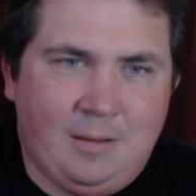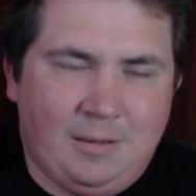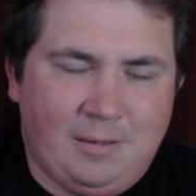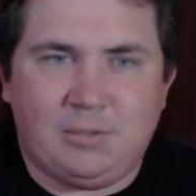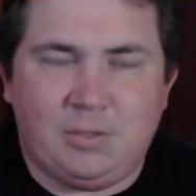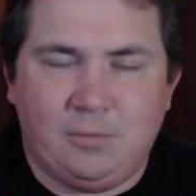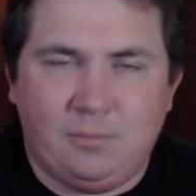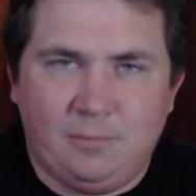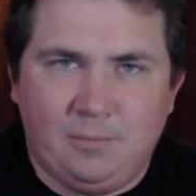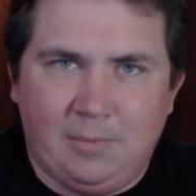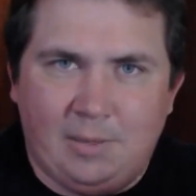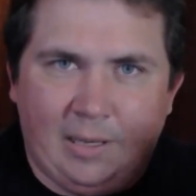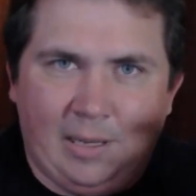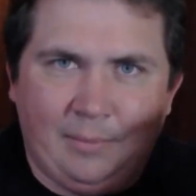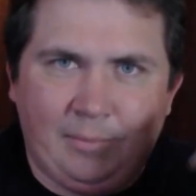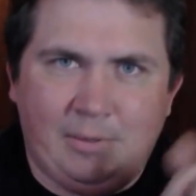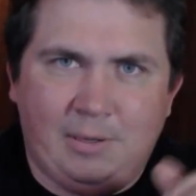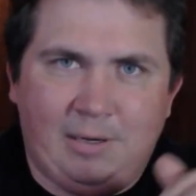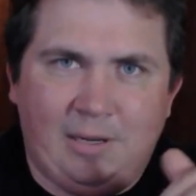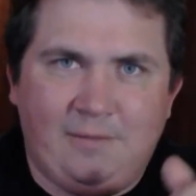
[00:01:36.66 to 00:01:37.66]
So
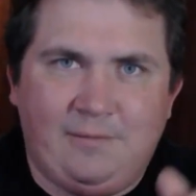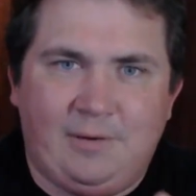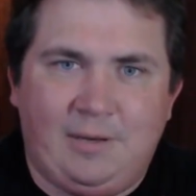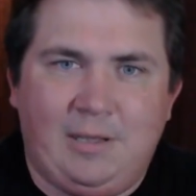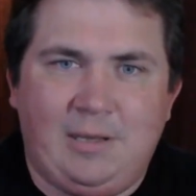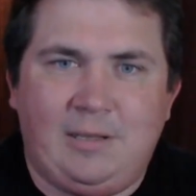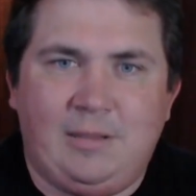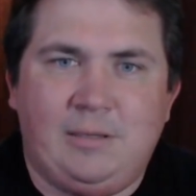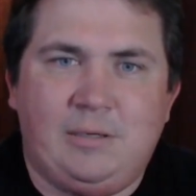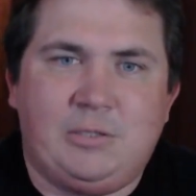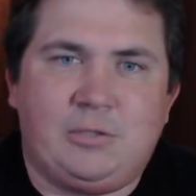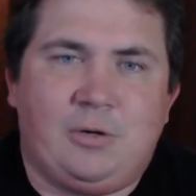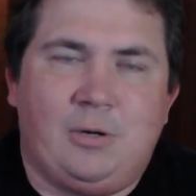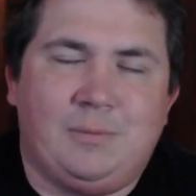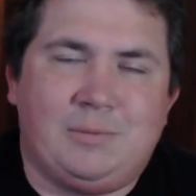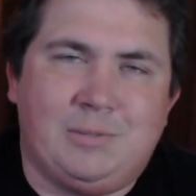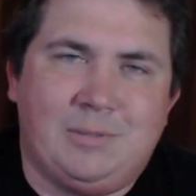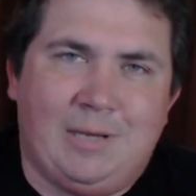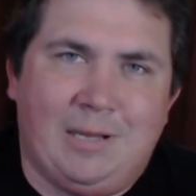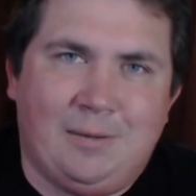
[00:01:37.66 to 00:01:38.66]
I'm going to leave a link in the
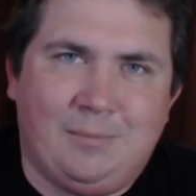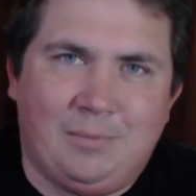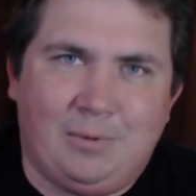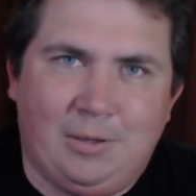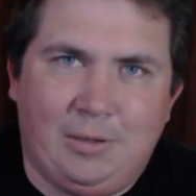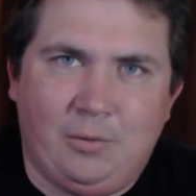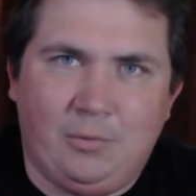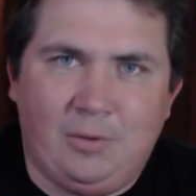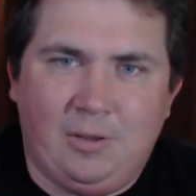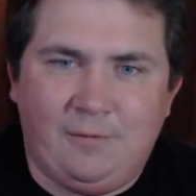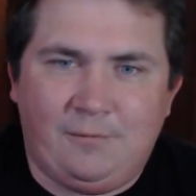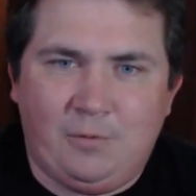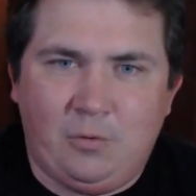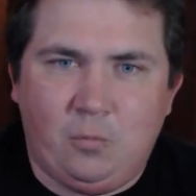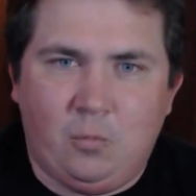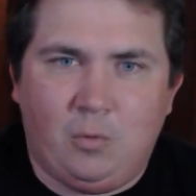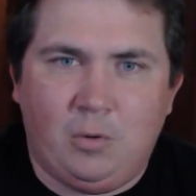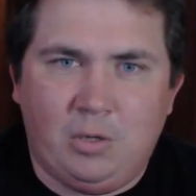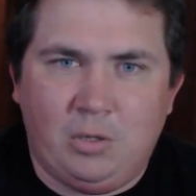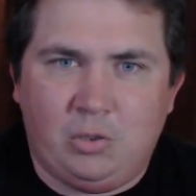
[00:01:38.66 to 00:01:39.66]
description down below if you
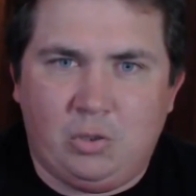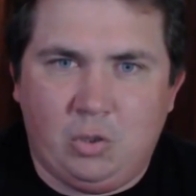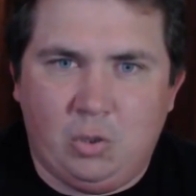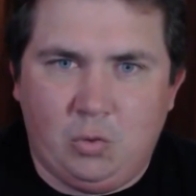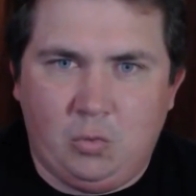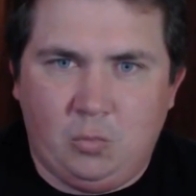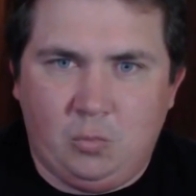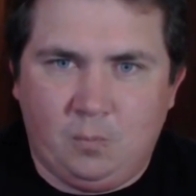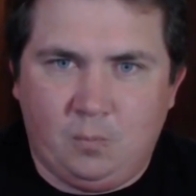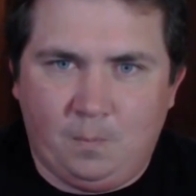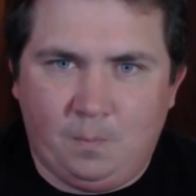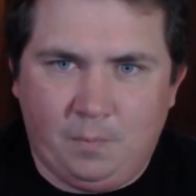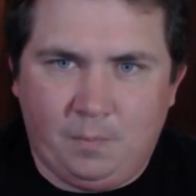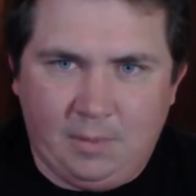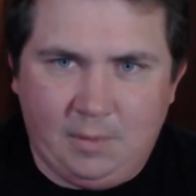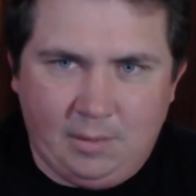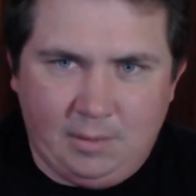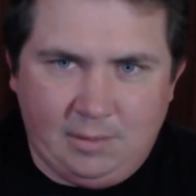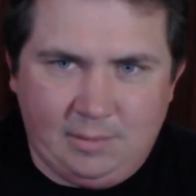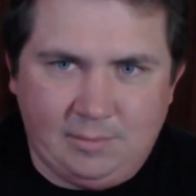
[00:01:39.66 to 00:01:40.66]
wanted to
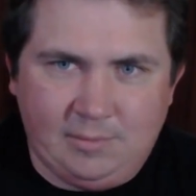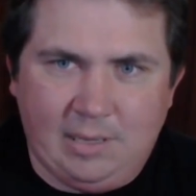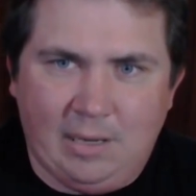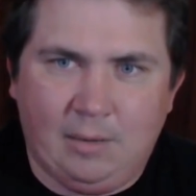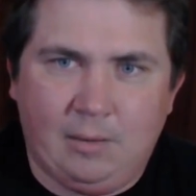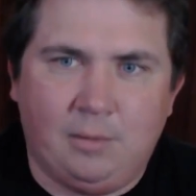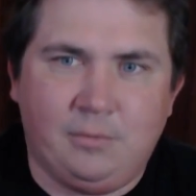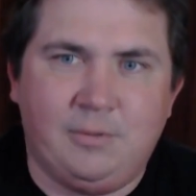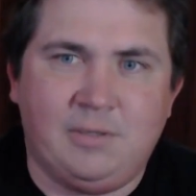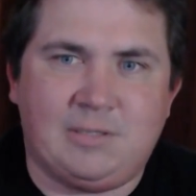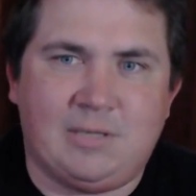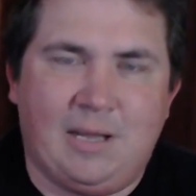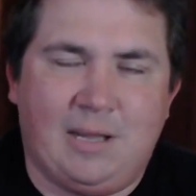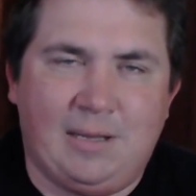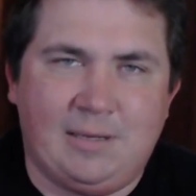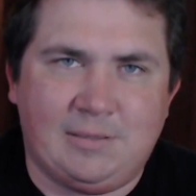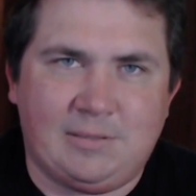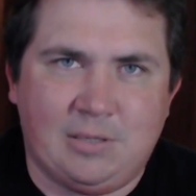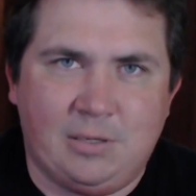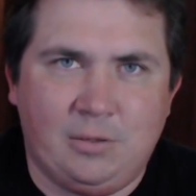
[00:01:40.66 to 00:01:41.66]
download this
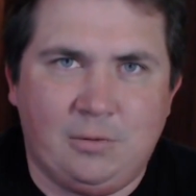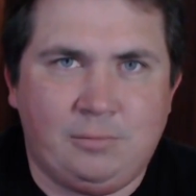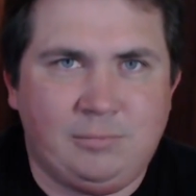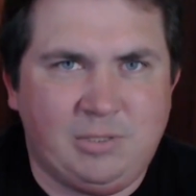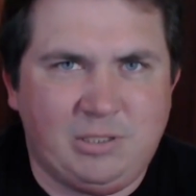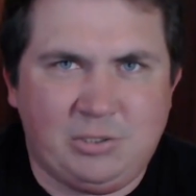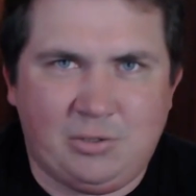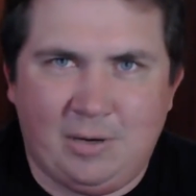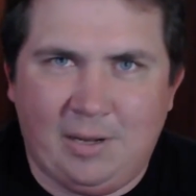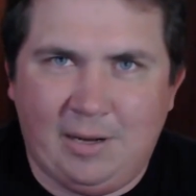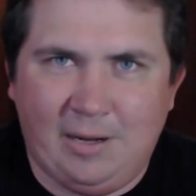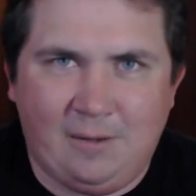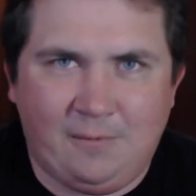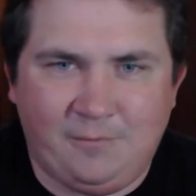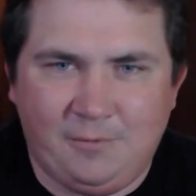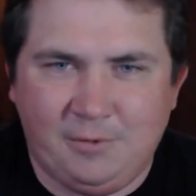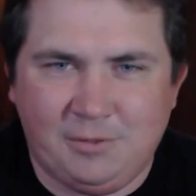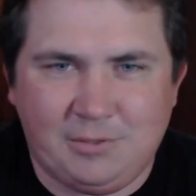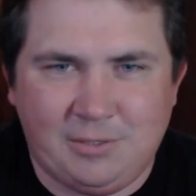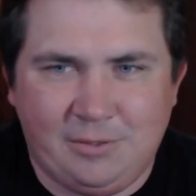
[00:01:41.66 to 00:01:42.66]
I S O and try it out
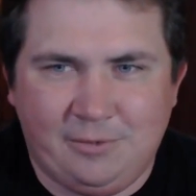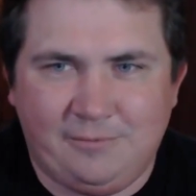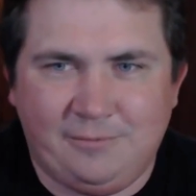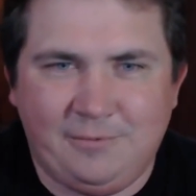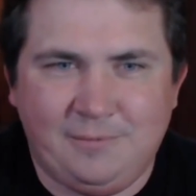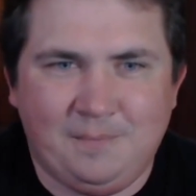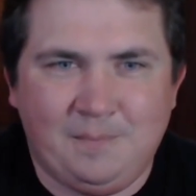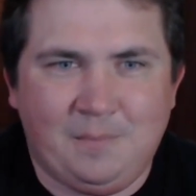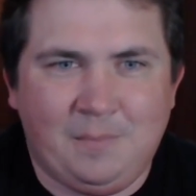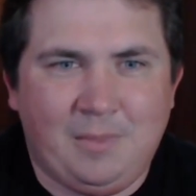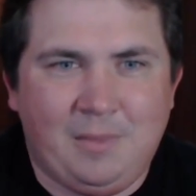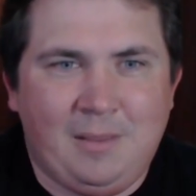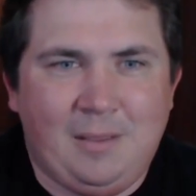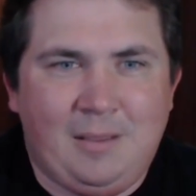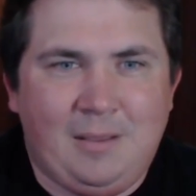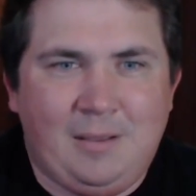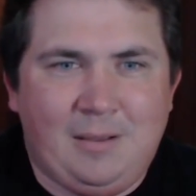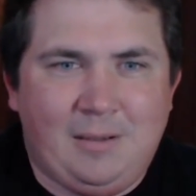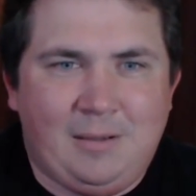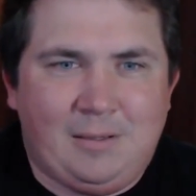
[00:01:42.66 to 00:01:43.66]
for yourself.
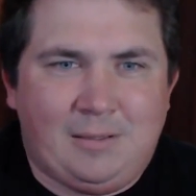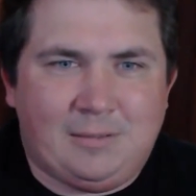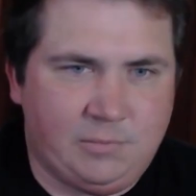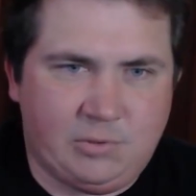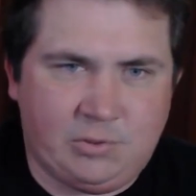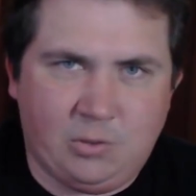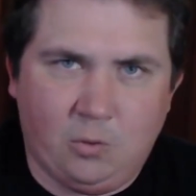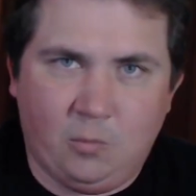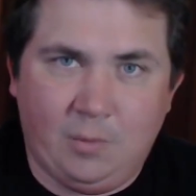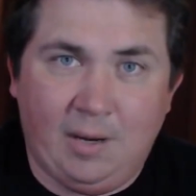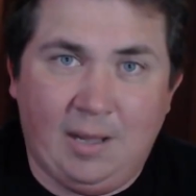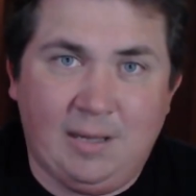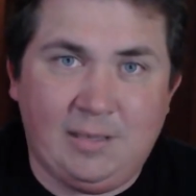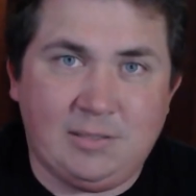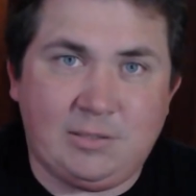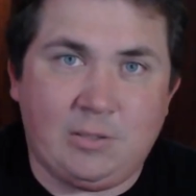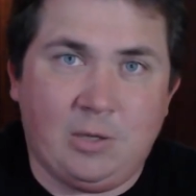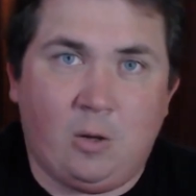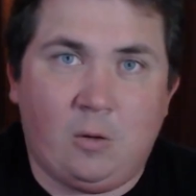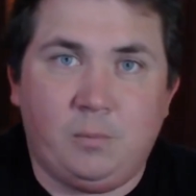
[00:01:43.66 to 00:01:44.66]
So when I
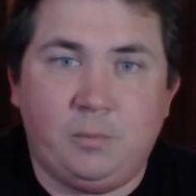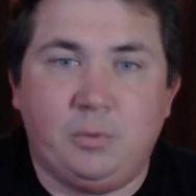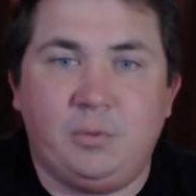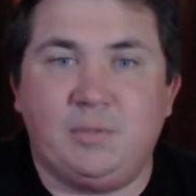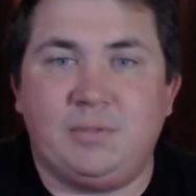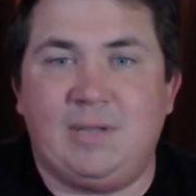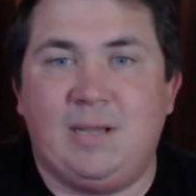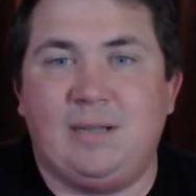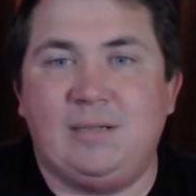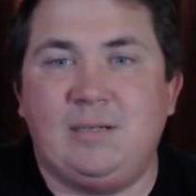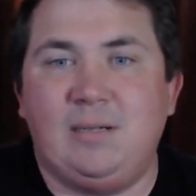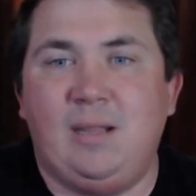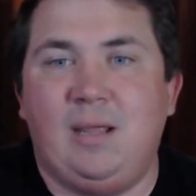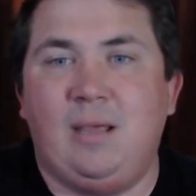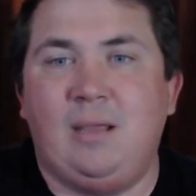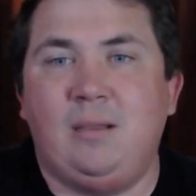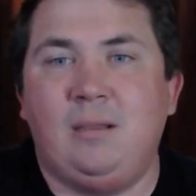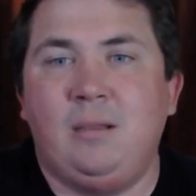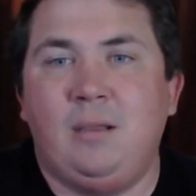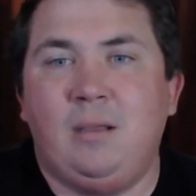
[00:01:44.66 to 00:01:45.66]
install Bullseye
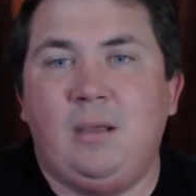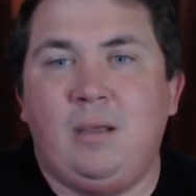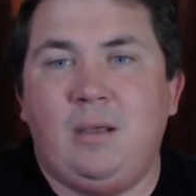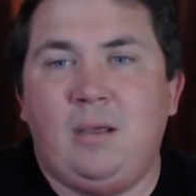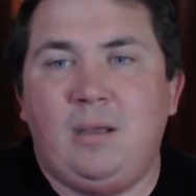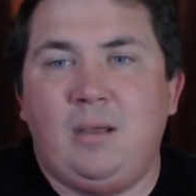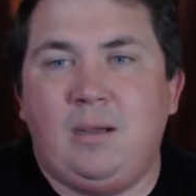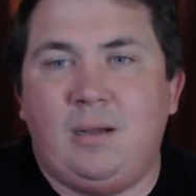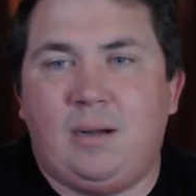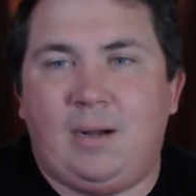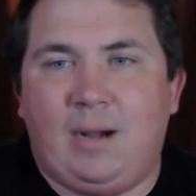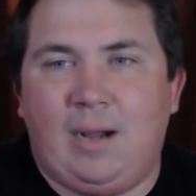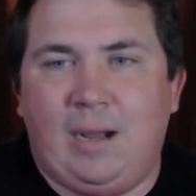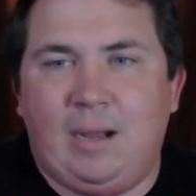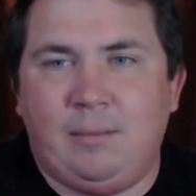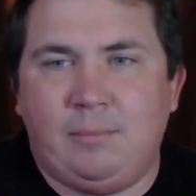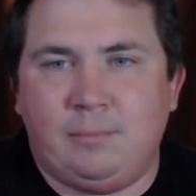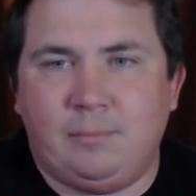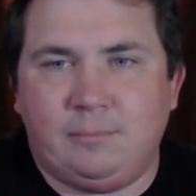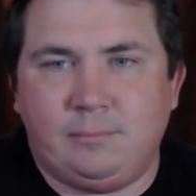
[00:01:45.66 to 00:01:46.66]
today,
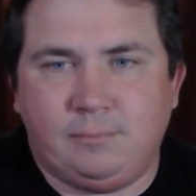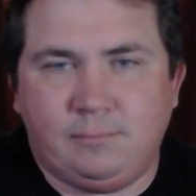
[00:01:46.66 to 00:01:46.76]
I'm,